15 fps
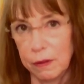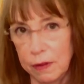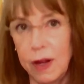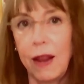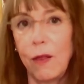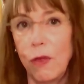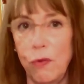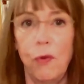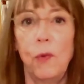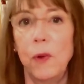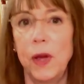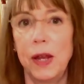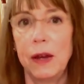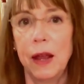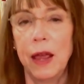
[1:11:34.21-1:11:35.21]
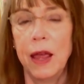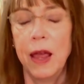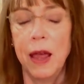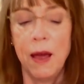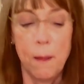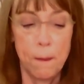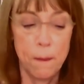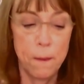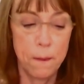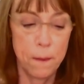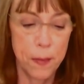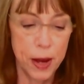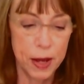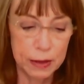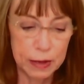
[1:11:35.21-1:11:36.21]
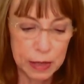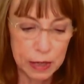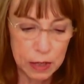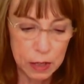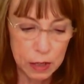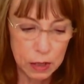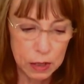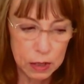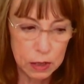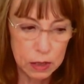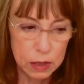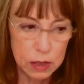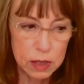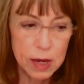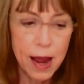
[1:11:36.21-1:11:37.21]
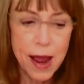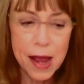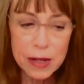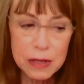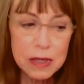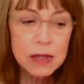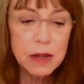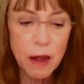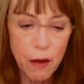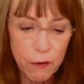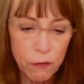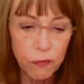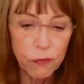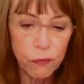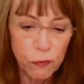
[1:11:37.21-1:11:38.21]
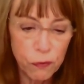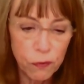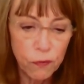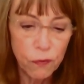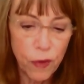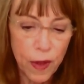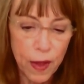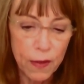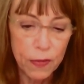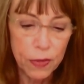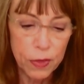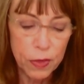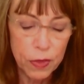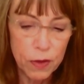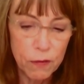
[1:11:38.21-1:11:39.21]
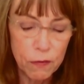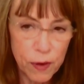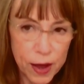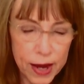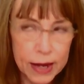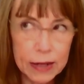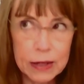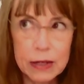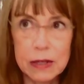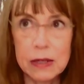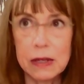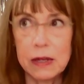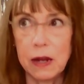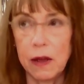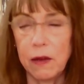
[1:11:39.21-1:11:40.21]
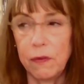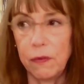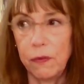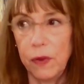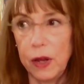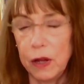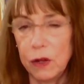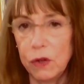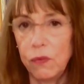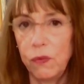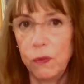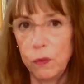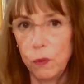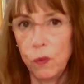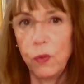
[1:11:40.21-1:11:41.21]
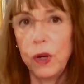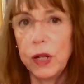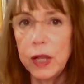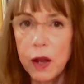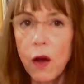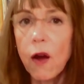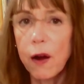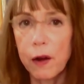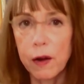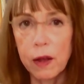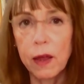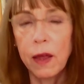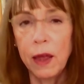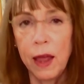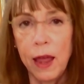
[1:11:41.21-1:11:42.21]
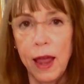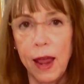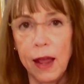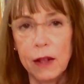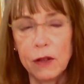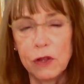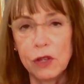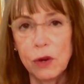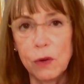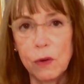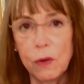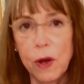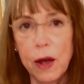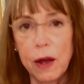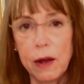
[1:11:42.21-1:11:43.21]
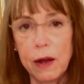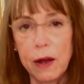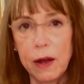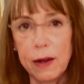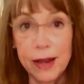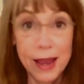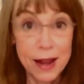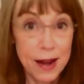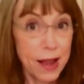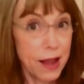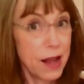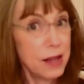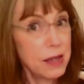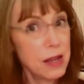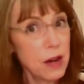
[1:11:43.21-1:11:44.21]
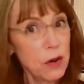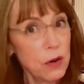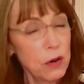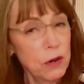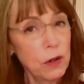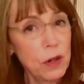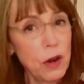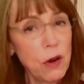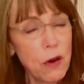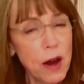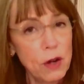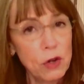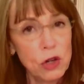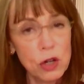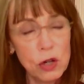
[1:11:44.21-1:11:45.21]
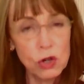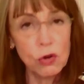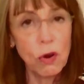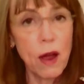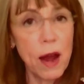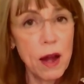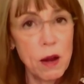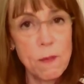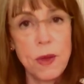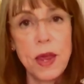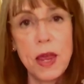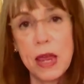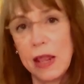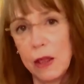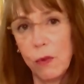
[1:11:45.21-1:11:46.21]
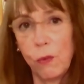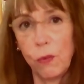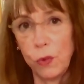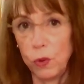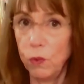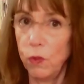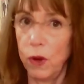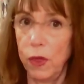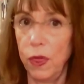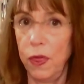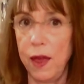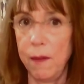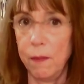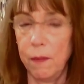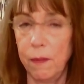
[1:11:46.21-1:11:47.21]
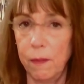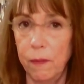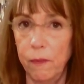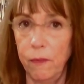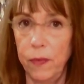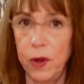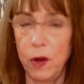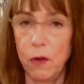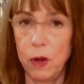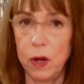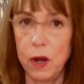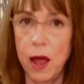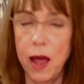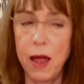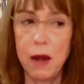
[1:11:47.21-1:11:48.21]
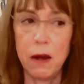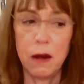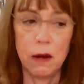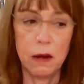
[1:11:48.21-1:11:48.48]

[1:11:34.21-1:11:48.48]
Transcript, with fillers: get through it. Mm-hmm. But the the sad stuff and the violent stuff is really hard. And so again, like I said earlier, I just try to be in the room with them, you know, and not